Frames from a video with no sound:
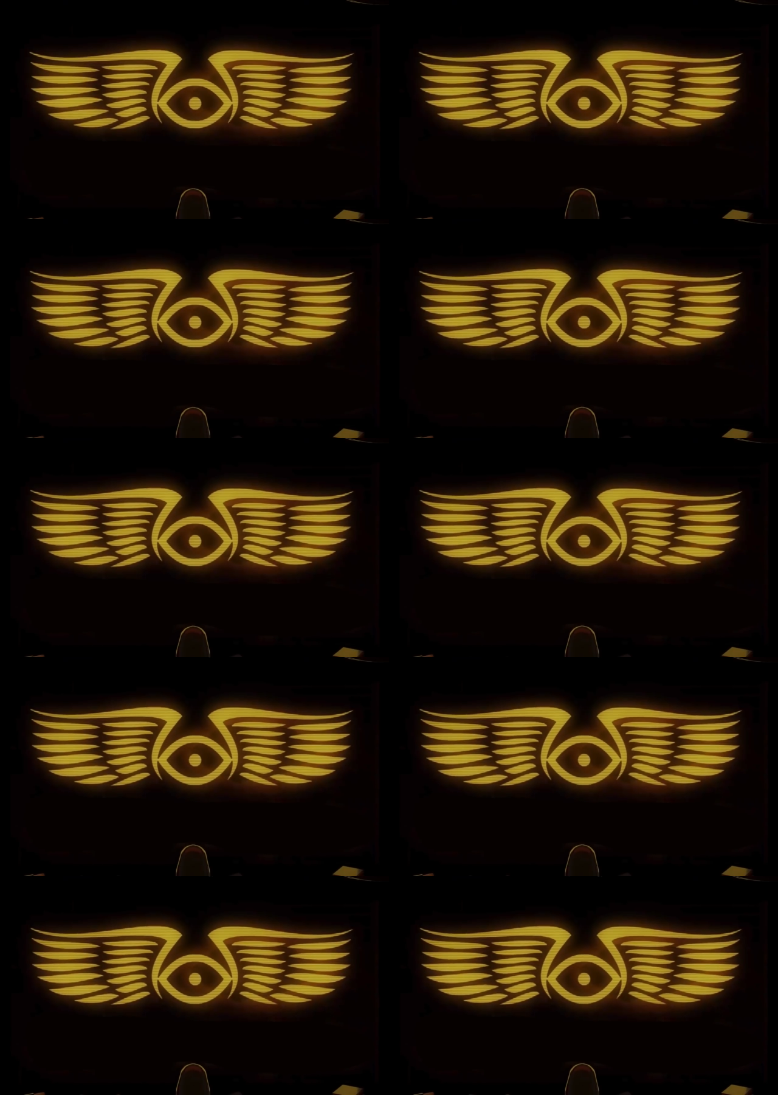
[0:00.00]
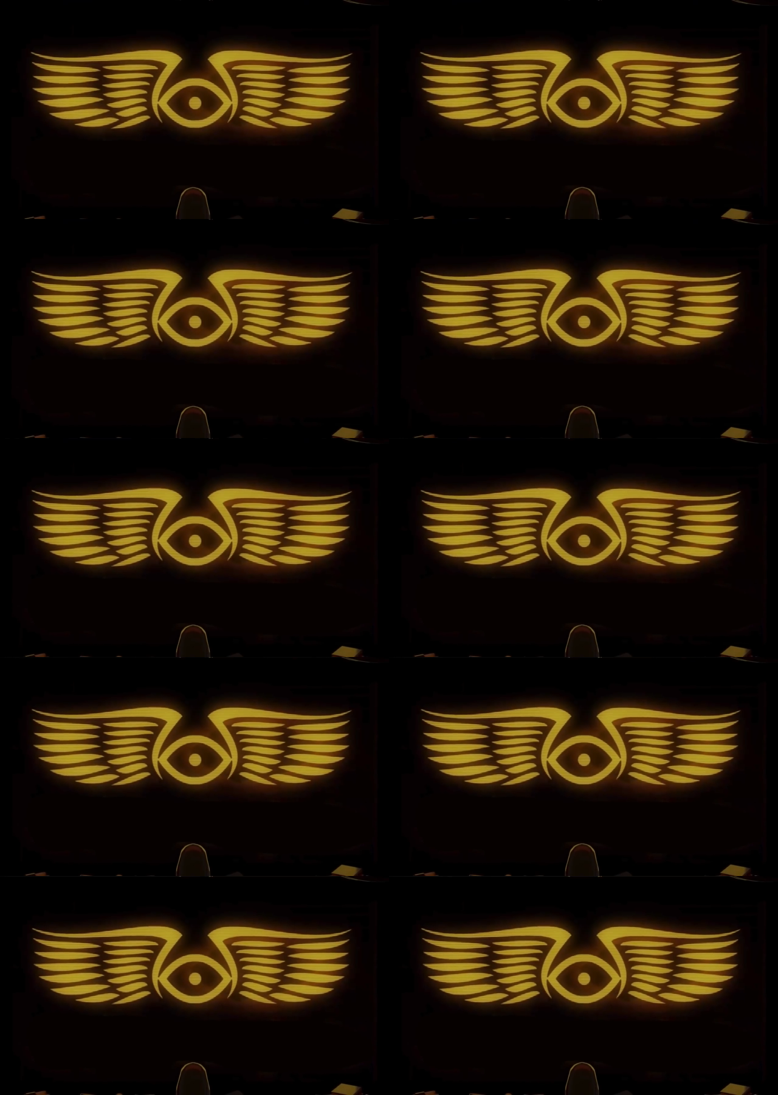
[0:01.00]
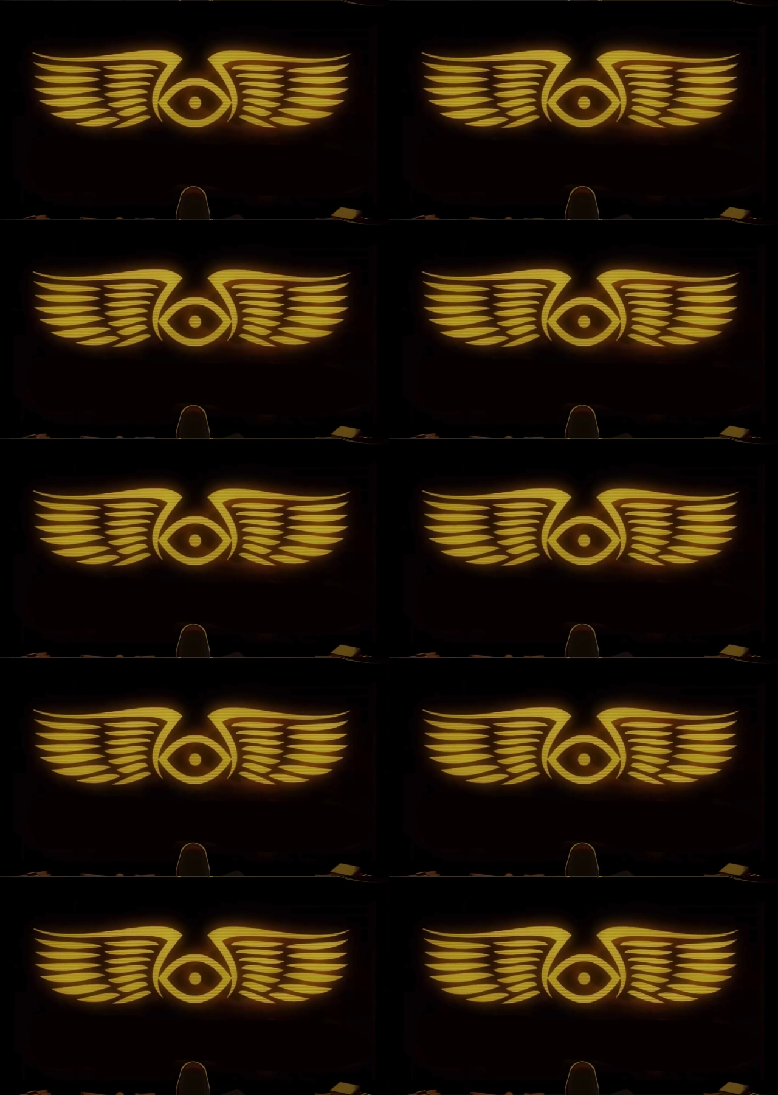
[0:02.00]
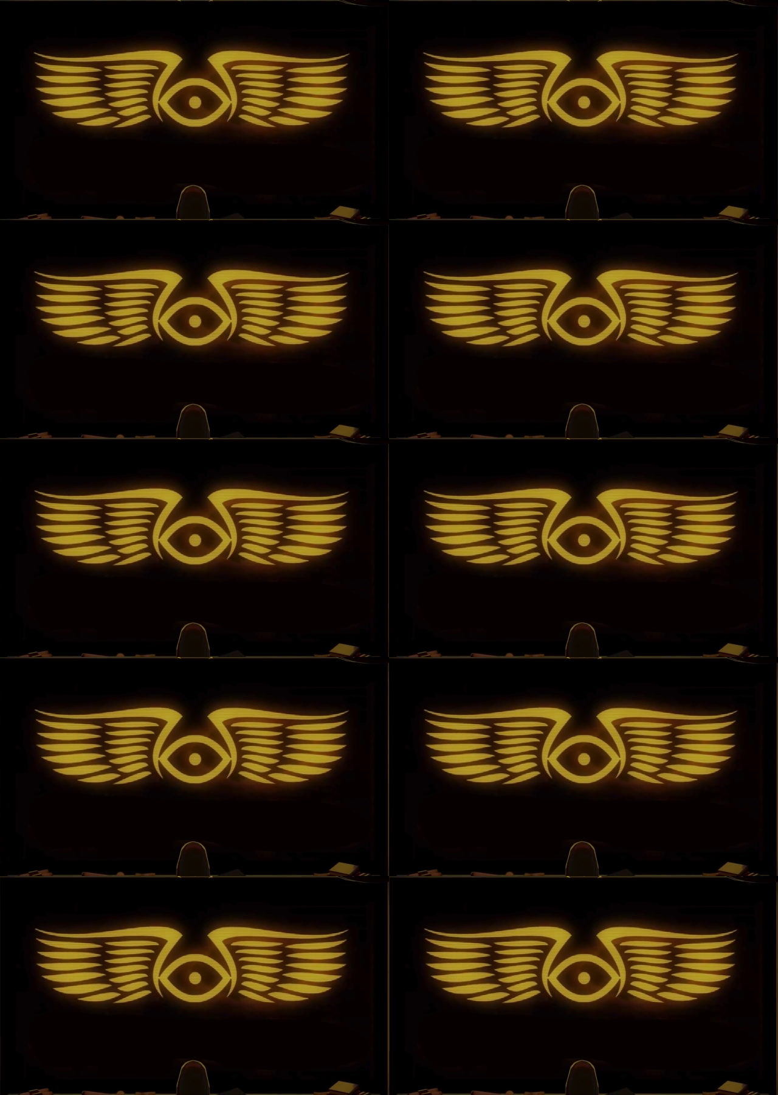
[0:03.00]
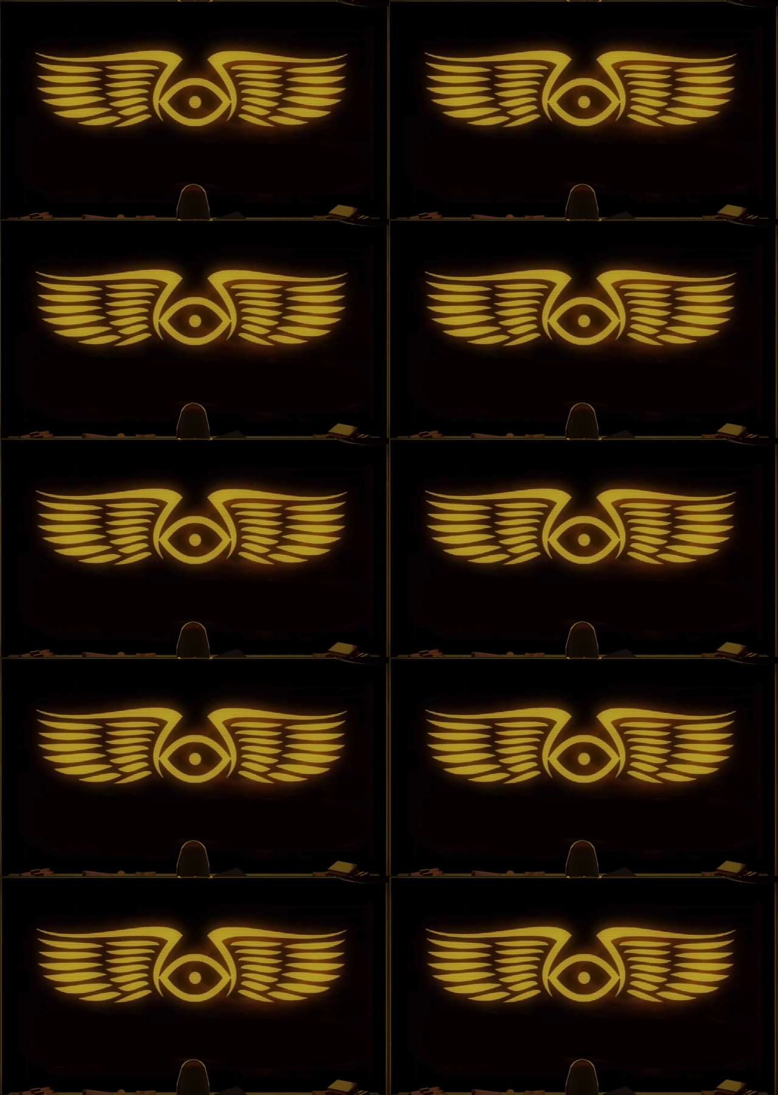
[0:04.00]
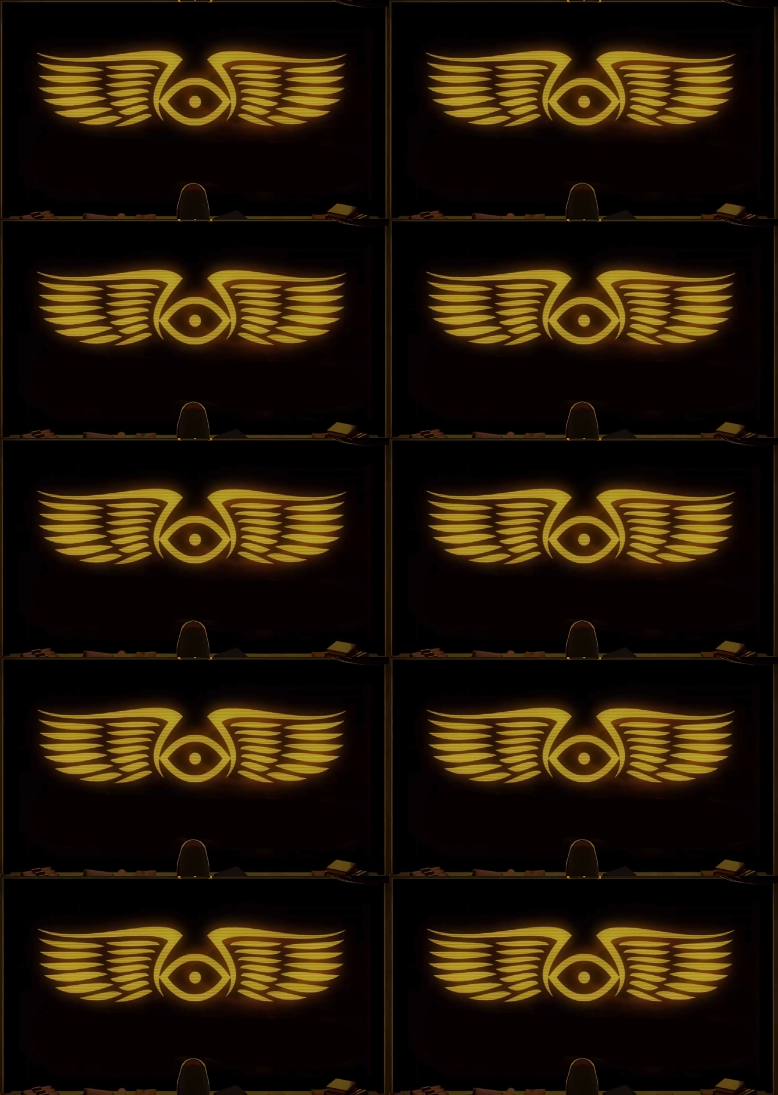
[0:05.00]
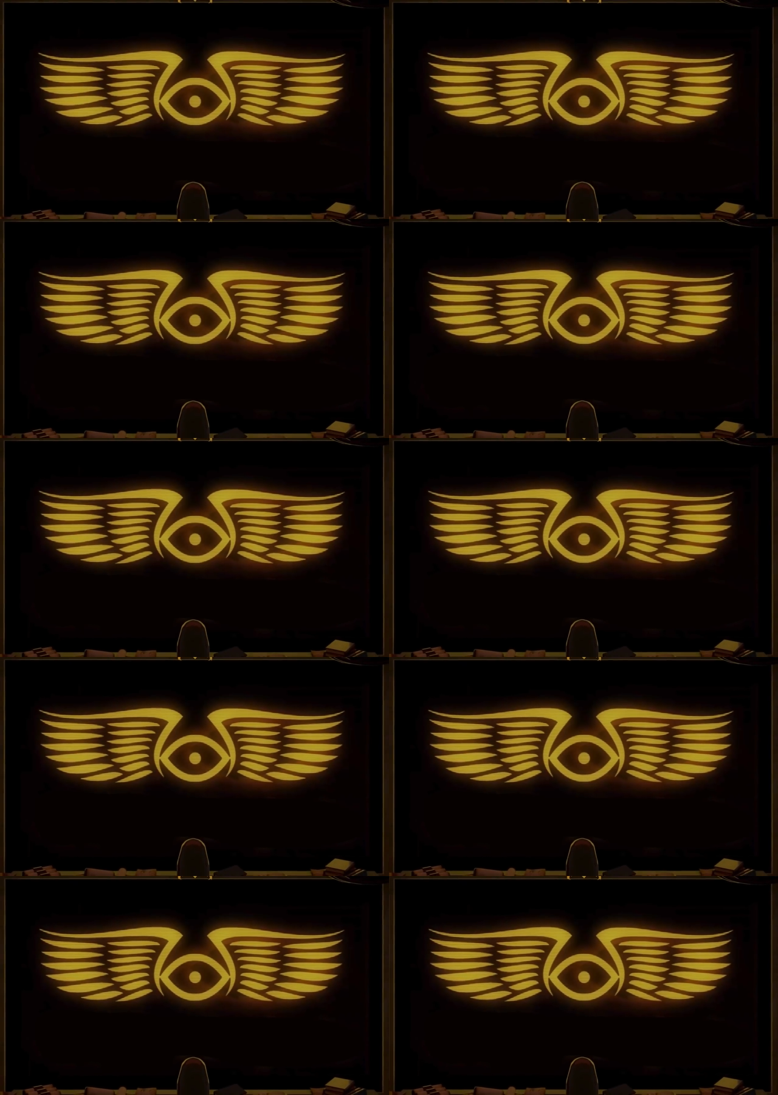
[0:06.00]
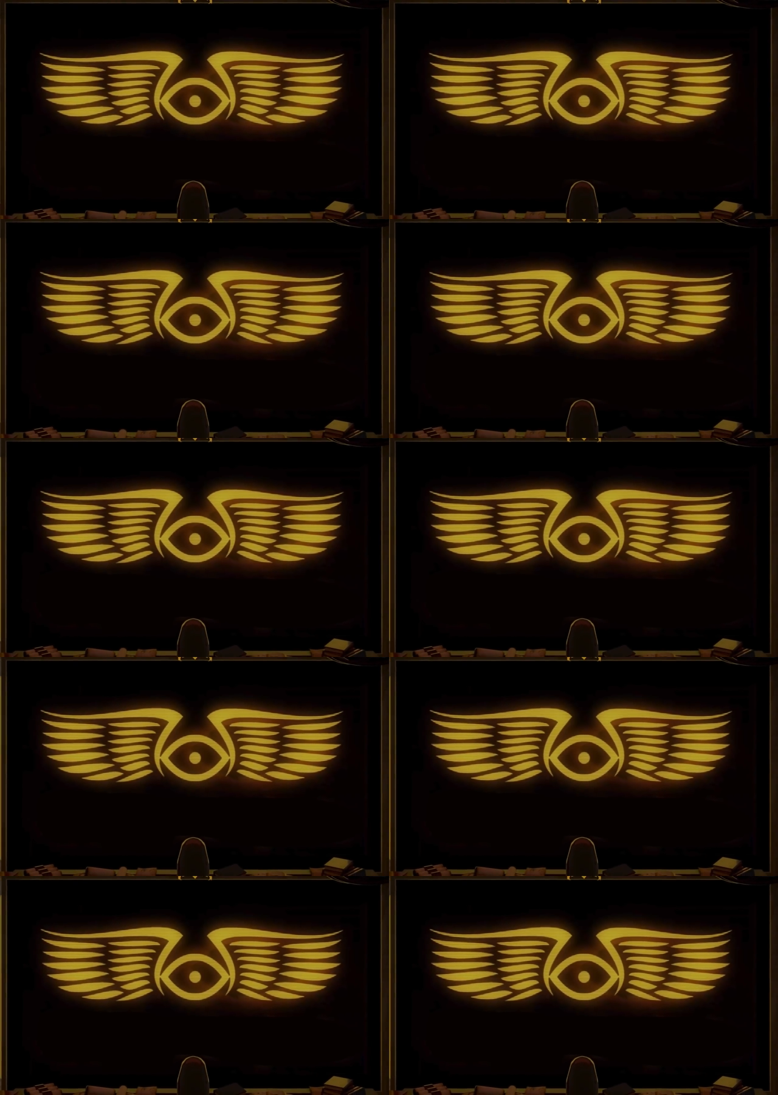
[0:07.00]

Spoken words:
[unreadable: no face in view]